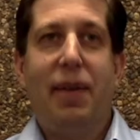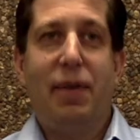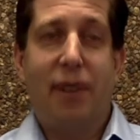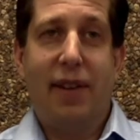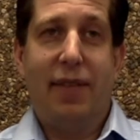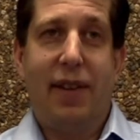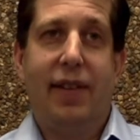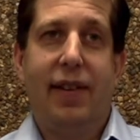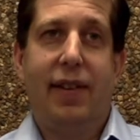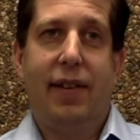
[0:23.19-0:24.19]
My name is Mike Van
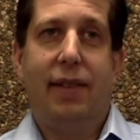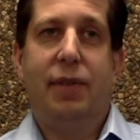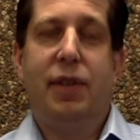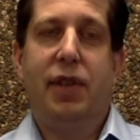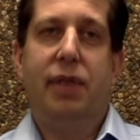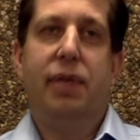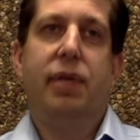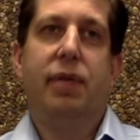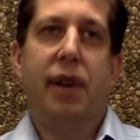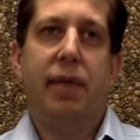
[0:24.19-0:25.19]
Dyke. I'm the Chief
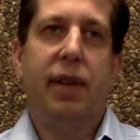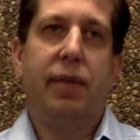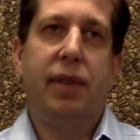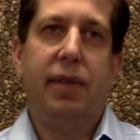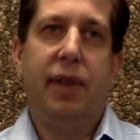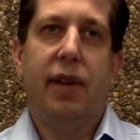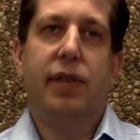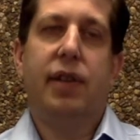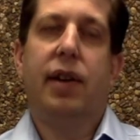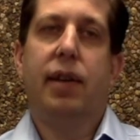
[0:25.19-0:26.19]
of Environmental
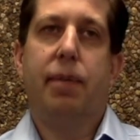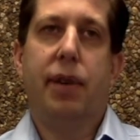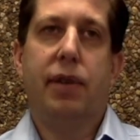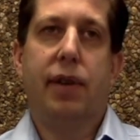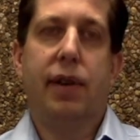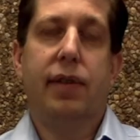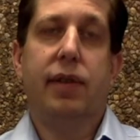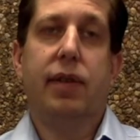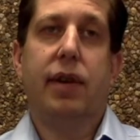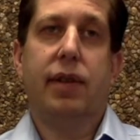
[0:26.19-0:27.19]
Epidemiology, Occupational Health,
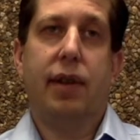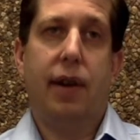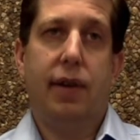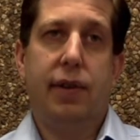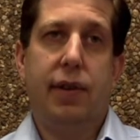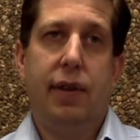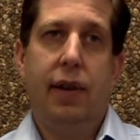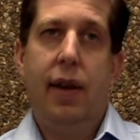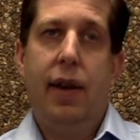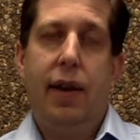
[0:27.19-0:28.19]
and Toxicology
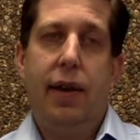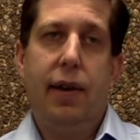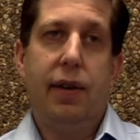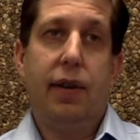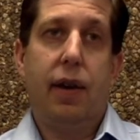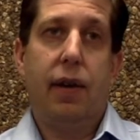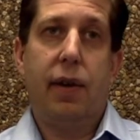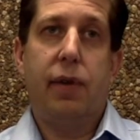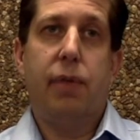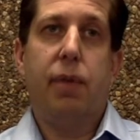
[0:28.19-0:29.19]
here at the
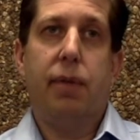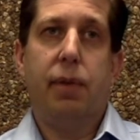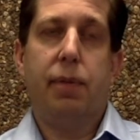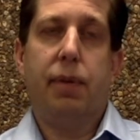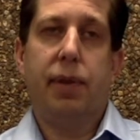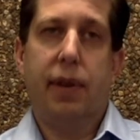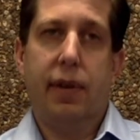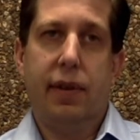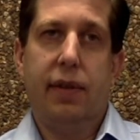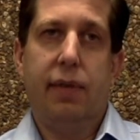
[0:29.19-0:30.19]
Colorado Department of Public
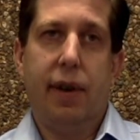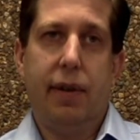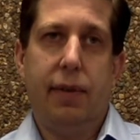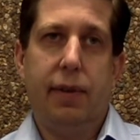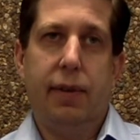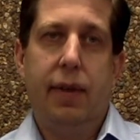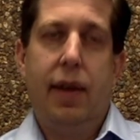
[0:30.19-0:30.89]
Health and Environment.